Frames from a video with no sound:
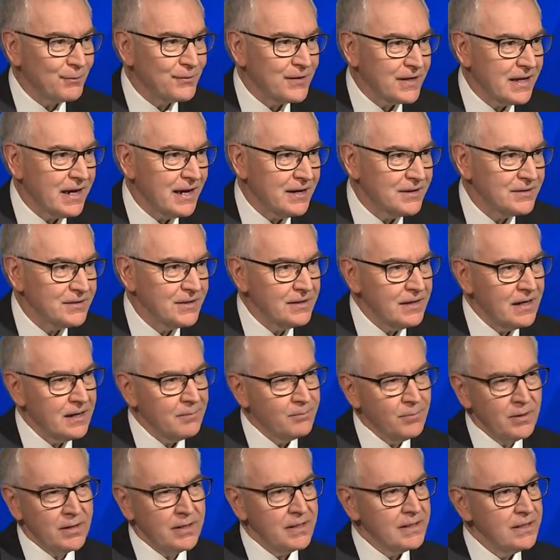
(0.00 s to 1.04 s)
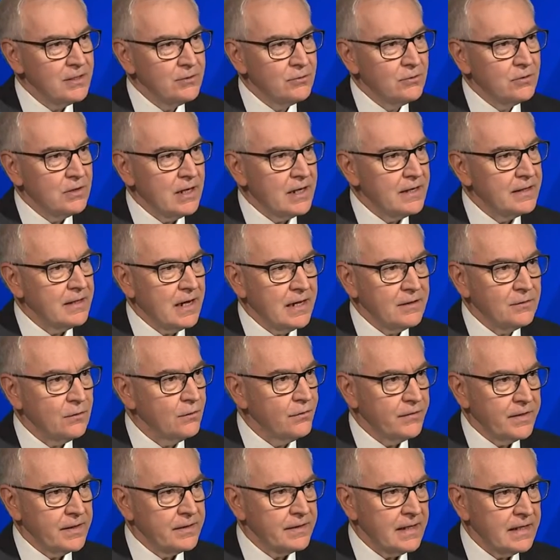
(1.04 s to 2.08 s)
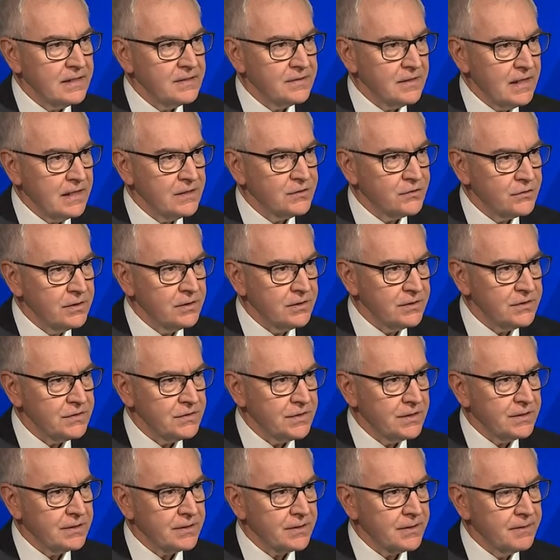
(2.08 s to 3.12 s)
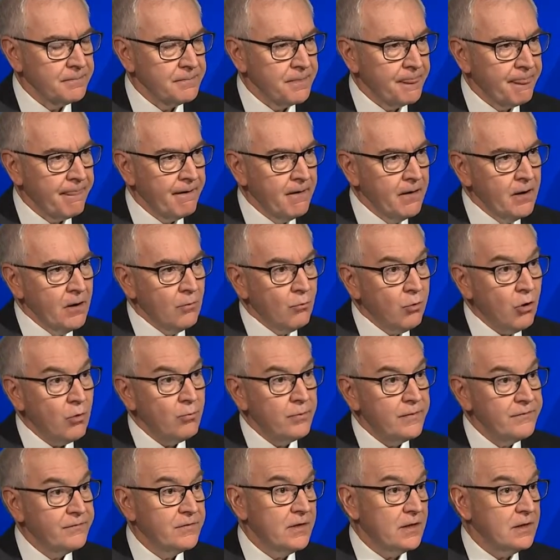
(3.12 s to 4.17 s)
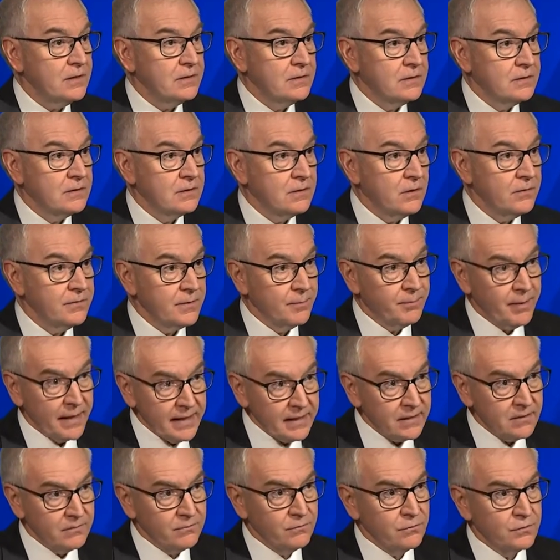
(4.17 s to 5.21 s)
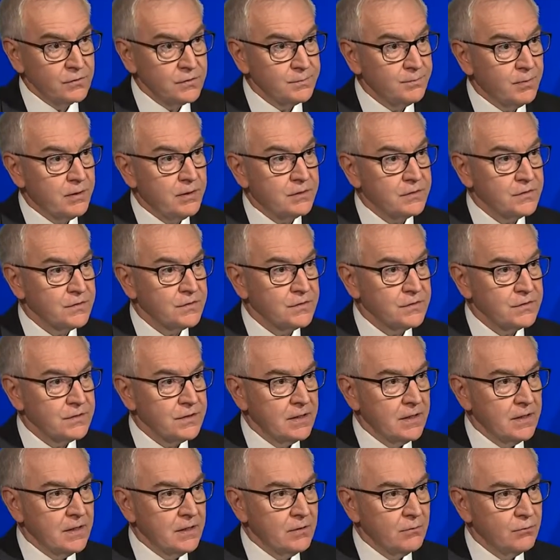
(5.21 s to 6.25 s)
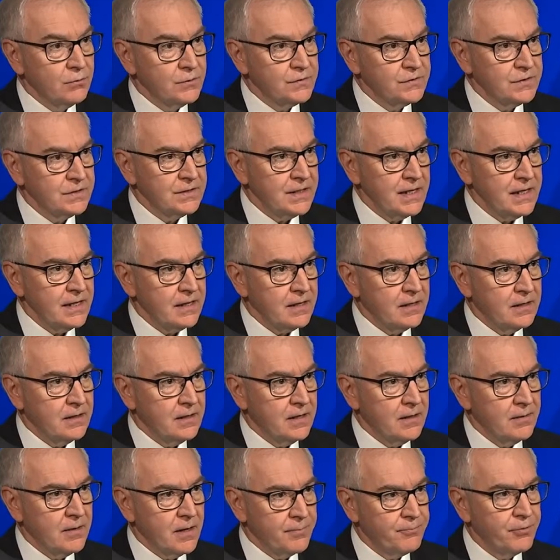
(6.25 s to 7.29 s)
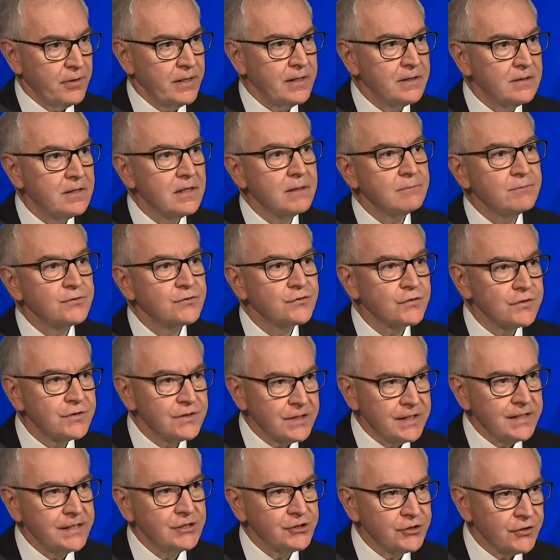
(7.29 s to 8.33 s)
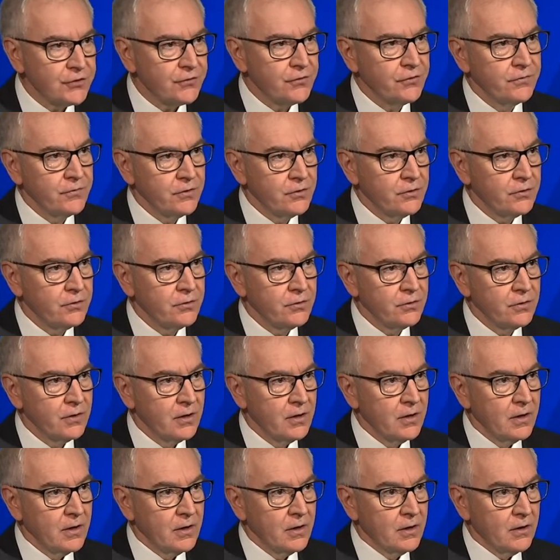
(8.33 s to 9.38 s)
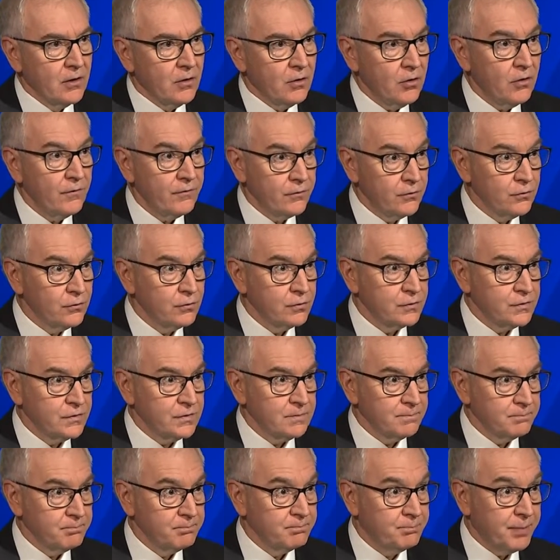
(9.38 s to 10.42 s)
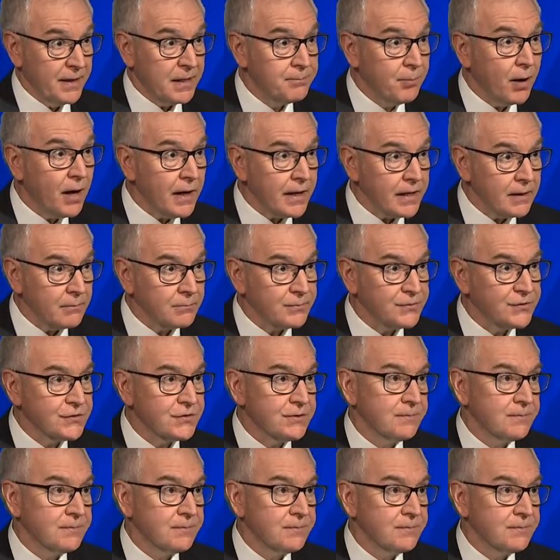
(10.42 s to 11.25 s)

guarantee that, but I don't think that's realistic. What we've done on the back of those bursts was to take a pretty deep strategic review of those big pipes.